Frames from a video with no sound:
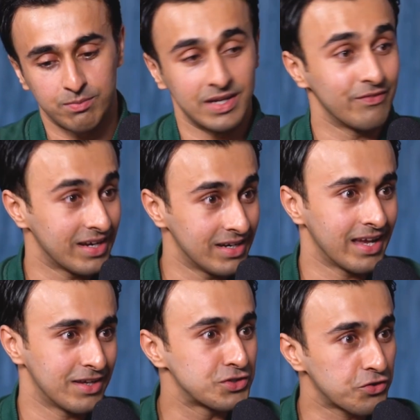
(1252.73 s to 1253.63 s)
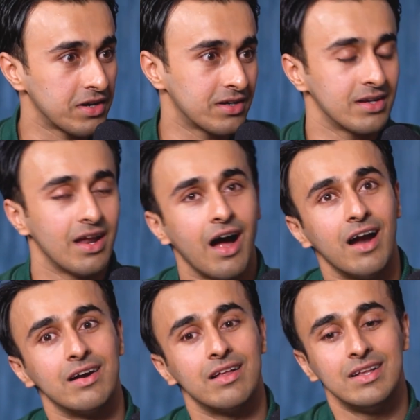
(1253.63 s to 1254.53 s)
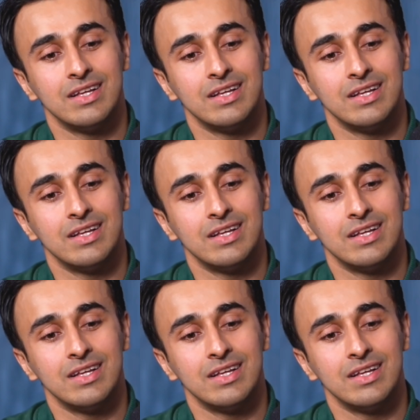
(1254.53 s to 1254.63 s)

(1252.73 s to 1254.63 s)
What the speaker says: being very like strict and hard.